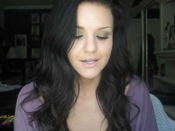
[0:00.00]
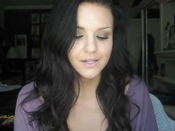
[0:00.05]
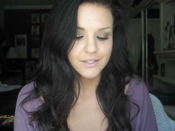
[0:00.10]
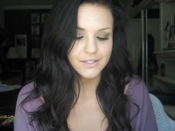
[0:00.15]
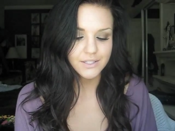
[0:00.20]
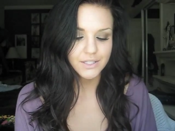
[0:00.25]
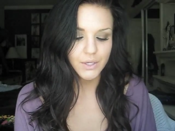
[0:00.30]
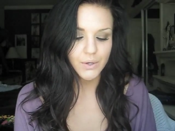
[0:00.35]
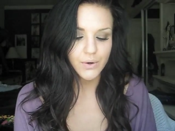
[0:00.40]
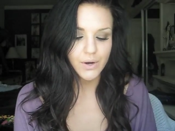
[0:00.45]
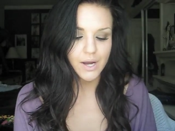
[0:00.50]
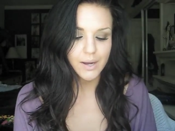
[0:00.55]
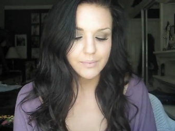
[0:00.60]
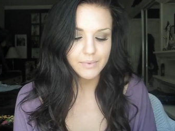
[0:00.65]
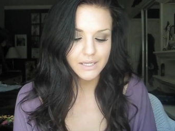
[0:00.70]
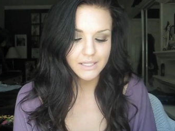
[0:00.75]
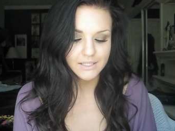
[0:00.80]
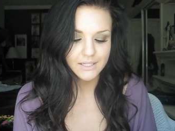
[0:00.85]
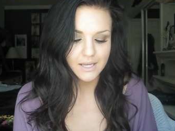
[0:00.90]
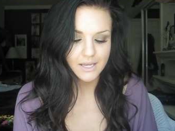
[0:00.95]
So I'm
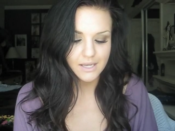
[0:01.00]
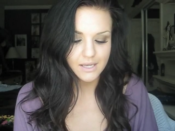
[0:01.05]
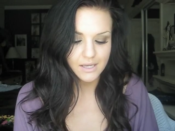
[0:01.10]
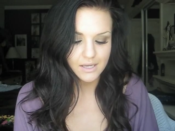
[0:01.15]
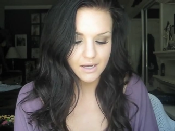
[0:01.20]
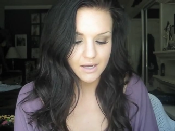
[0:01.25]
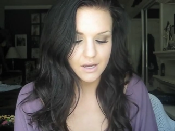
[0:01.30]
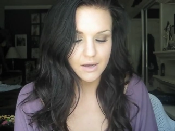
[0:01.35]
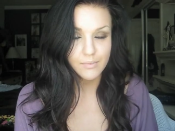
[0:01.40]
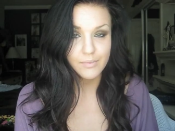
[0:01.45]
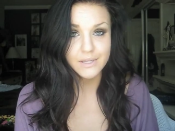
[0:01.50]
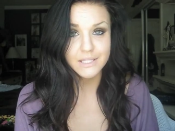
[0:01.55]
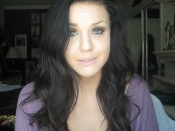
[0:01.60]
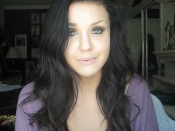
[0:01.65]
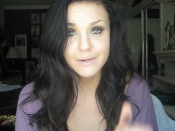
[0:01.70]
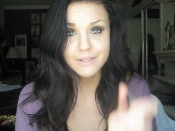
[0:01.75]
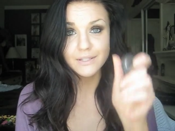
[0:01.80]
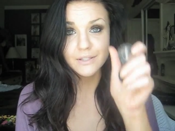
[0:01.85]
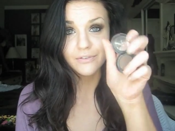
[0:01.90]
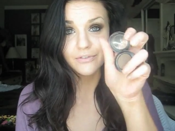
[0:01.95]
gonna take
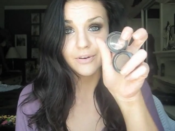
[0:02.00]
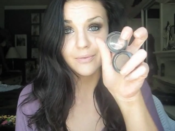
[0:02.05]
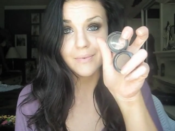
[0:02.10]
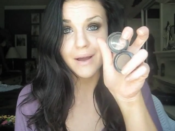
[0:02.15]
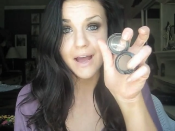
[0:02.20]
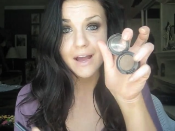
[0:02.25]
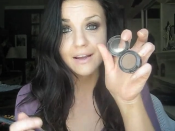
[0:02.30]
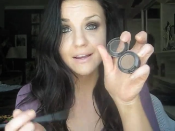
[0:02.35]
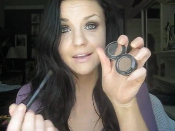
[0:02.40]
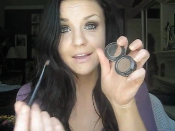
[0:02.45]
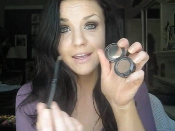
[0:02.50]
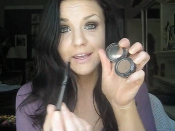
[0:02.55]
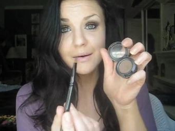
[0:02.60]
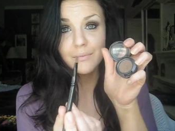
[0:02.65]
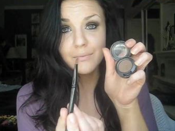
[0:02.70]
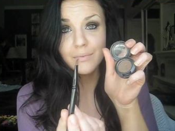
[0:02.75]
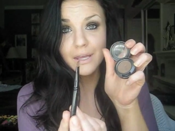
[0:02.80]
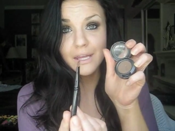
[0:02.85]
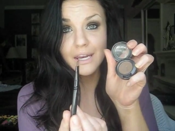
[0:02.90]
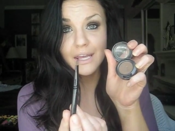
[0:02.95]
Espresso from MAC
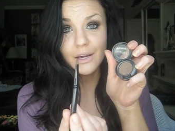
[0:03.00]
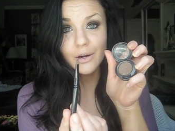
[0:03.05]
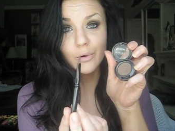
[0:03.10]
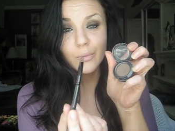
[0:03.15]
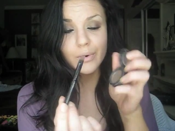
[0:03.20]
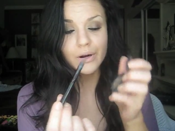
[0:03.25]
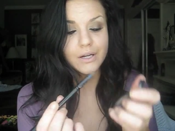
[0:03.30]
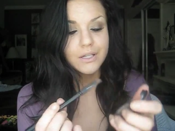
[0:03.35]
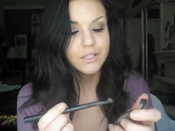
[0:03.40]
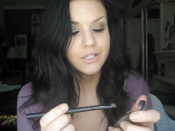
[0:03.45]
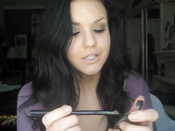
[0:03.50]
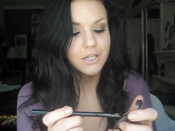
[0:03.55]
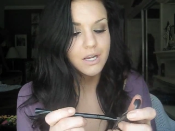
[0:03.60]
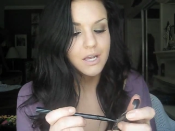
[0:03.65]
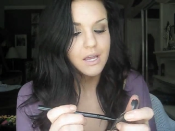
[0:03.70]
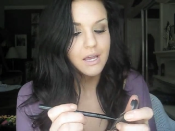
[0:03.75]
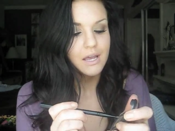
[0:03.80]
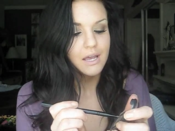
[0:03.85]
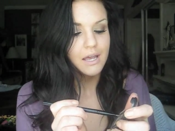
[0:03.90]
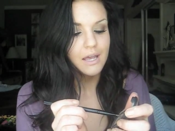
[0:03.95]
and an angle brush,
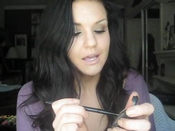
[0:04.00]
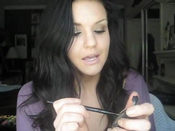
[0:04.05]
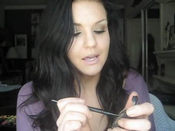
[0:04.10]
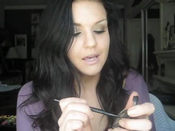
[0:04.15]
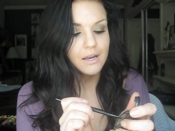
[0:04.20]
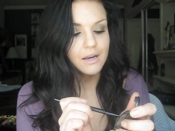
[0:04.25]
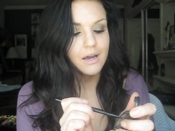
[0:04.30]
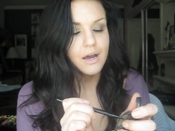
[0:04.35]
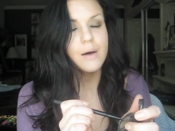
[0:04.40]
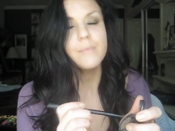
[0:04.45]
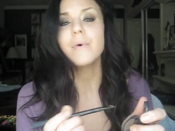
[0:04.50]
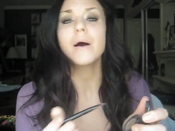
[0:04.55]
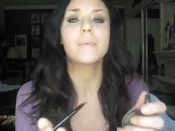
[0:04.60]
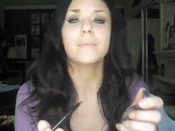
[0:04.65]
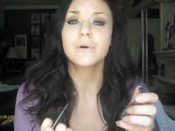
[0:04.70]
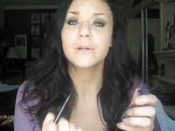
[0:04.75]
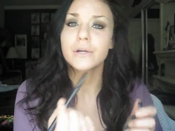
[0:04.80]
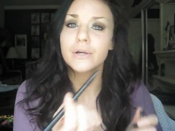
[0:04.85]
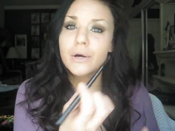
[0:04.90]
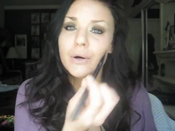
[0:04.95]
and
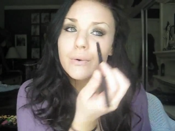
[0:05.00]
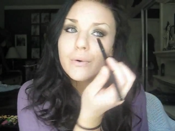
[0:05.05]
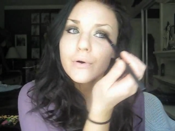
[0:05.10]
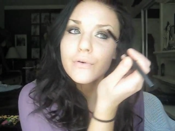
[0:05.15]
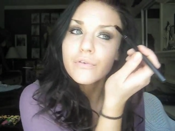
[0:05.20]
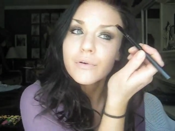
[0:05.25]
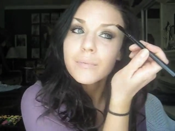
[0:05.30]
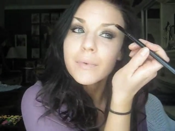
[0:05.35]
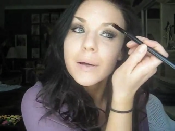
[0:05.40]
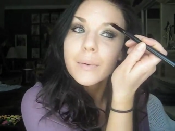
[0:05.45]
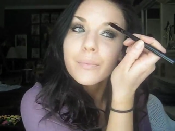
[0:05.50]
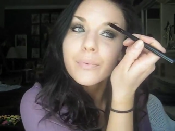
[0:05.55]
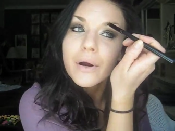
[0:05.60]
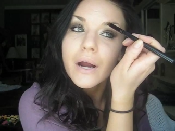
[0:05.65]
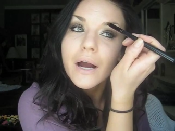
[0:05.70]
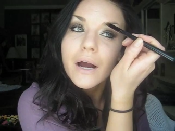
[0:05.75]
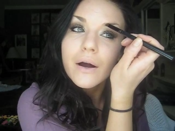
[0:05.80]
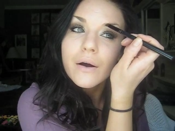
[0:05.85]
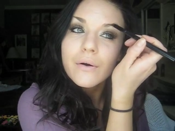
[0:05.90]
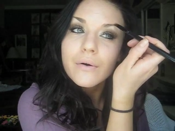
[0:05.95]
I'm gonna go over my
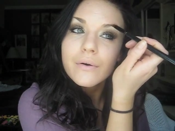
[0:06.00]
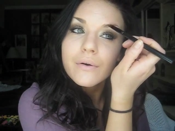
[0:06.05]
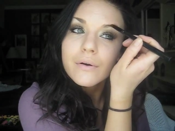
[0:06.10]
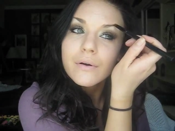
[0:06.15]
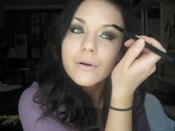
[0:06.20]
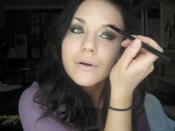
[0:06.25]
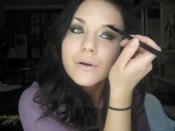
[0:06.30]
brow